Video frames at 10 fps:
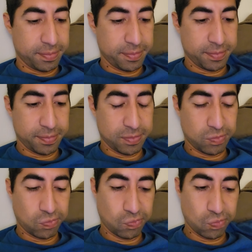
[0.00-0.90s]

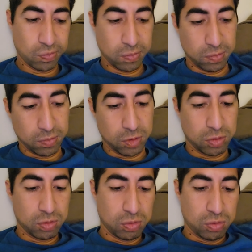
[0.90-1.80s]

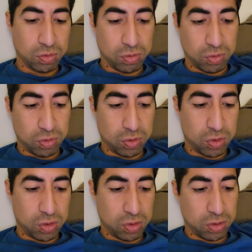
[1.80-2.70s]

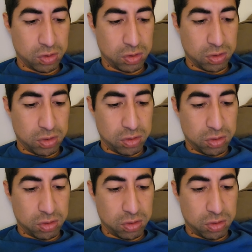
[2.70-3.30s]
No one is speaking in this clip.